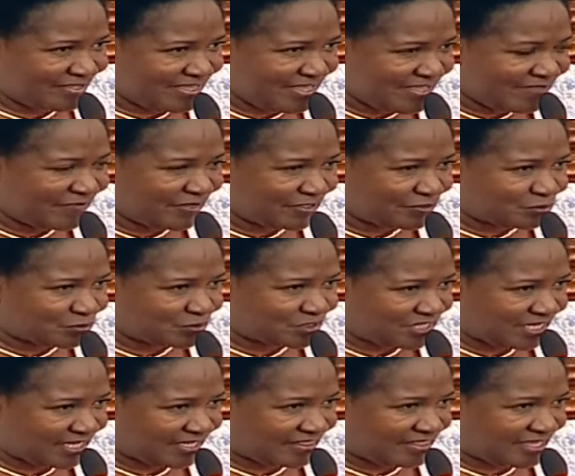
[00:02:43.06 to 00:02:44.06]
even to
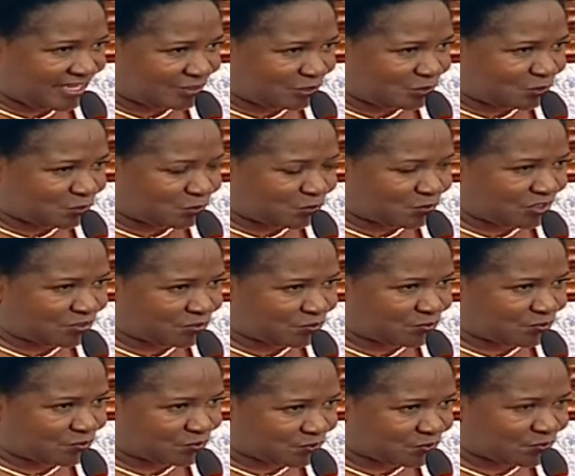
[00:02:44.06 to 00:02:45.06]
take their children
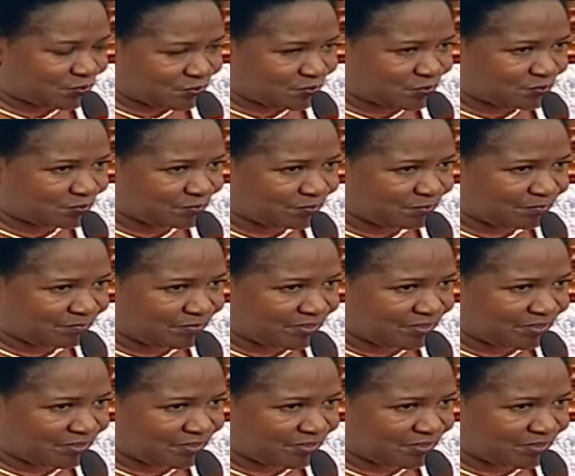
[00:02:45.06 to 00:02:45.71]
to school,